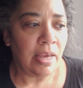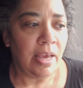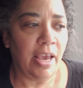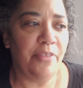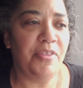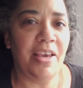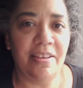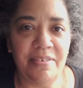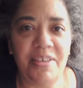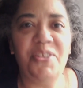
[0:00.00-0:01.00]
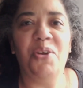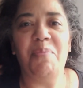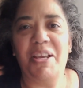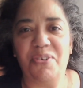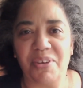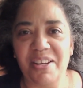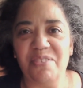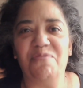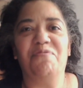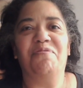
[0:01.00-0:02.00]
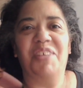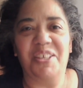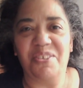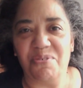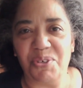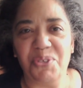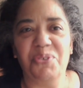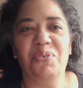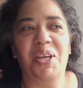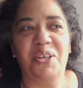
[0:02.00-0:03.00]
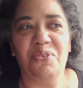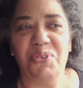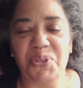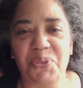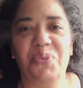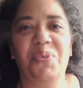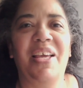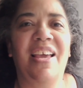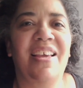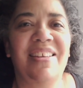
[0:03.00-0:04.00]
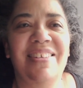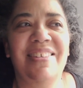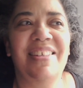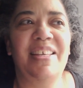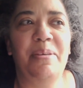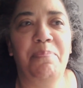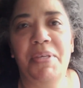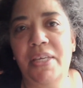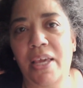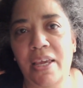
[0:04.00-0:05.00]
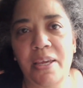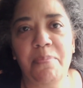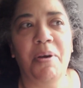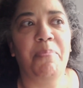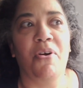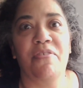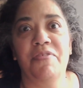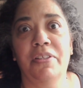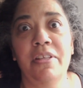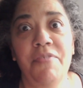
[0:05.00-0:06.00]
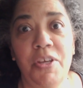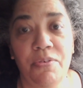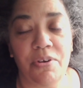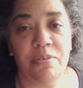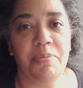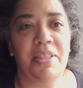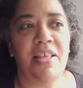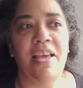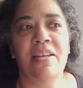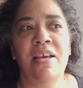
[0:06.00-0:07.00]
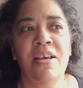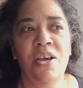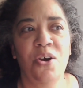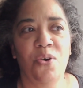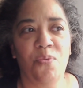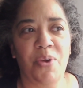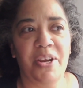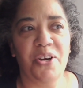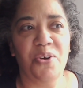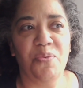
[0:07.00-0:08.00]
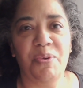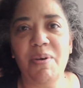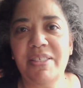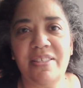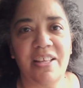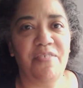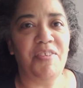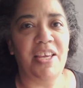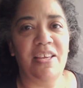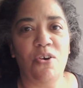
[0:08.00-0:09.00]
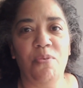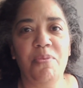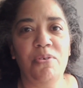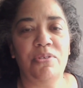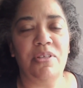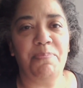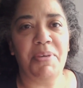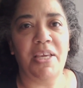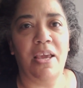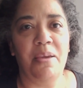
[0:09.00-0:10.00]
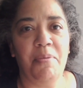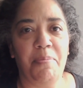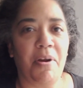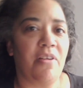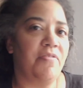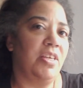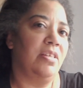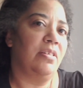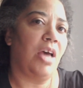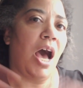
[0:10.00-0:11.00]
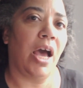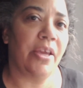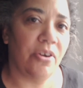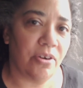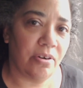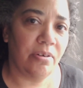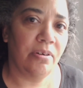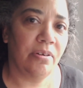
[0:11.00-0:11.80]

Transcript: And then, my creative, it grew and grew, and it became a part of the living room. And then where we once lived, it almost became a part of the entire